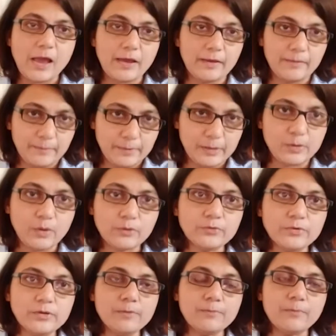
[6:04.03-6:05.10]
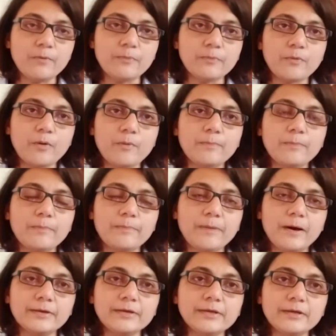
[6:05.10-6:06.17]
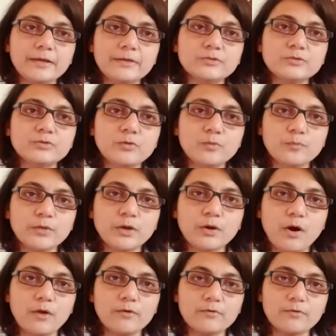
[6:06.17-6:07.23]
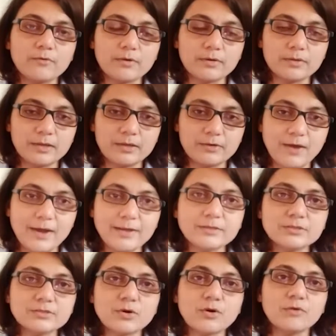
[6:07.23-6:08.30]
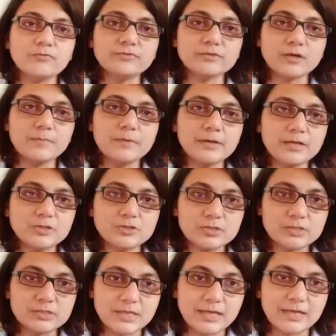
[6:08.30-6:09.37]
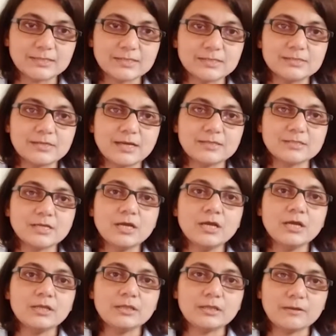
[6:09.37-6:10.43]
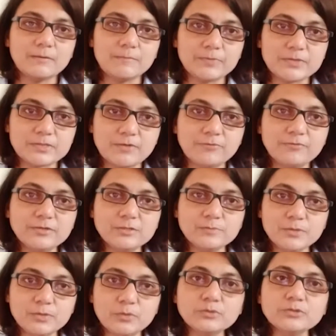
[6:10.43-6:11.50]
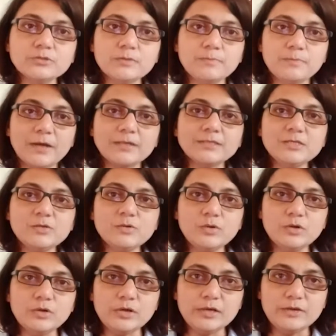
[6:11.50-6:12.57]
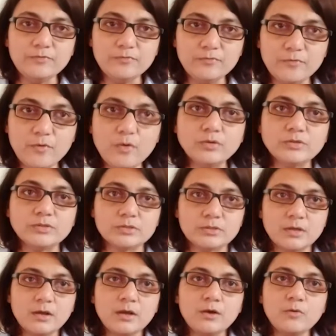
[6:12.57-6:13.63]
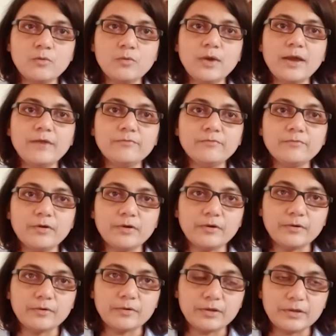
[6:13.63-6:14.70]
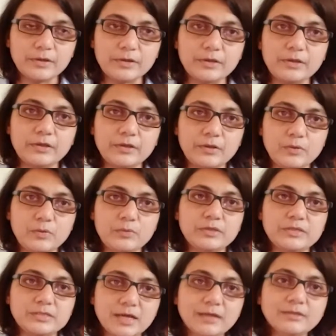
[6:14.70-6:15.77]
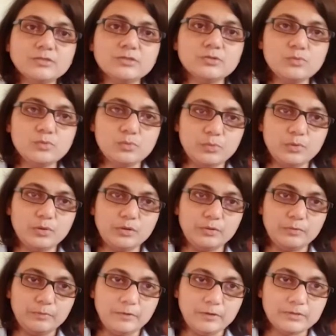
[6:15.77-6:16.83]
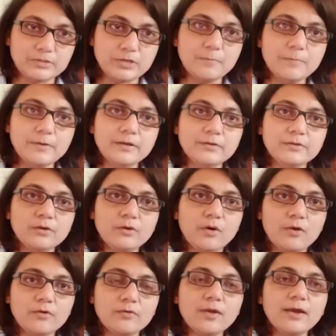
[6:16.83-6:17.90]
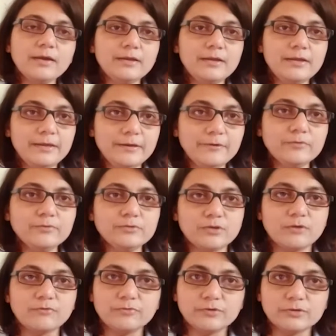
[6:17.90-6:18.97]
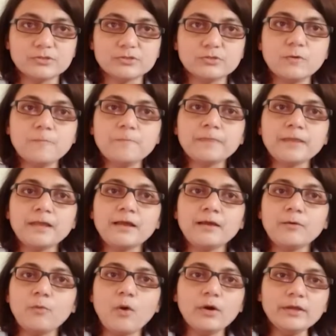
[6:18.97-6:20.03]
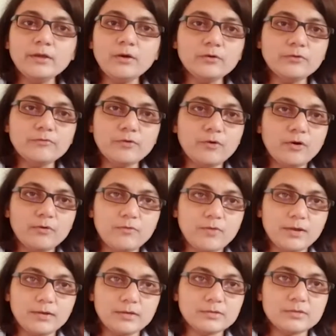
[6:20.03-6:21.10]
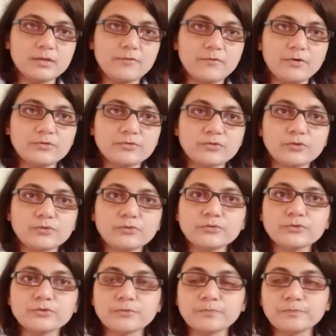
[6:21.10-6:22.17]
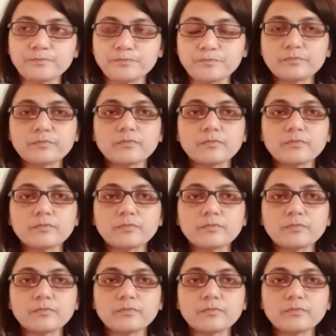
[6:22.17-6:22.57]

I mean, not only the party against whom the right of termination is exercised suffers, but also the party who invokes, who decides to terminate the contract, he too suffers. So, walking out of a contract is never a solution.